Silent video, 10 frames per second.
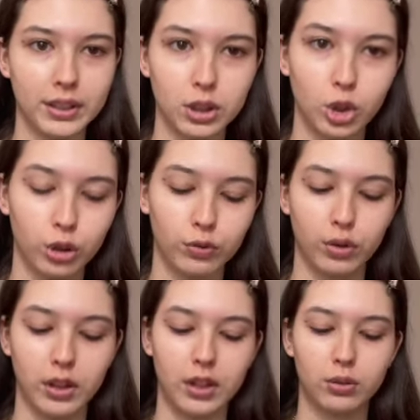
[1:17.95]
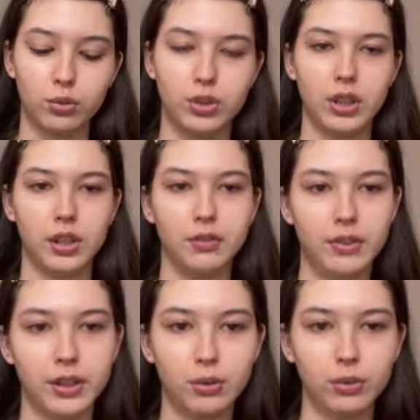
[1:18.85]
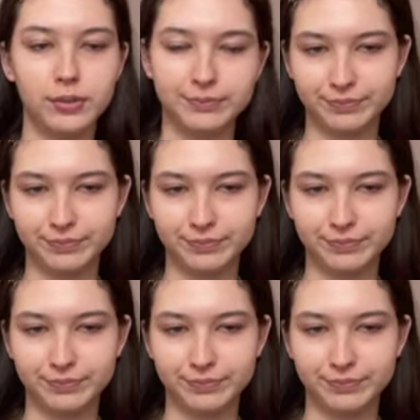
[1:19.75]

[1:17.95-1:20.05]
don't forget to shake it very good.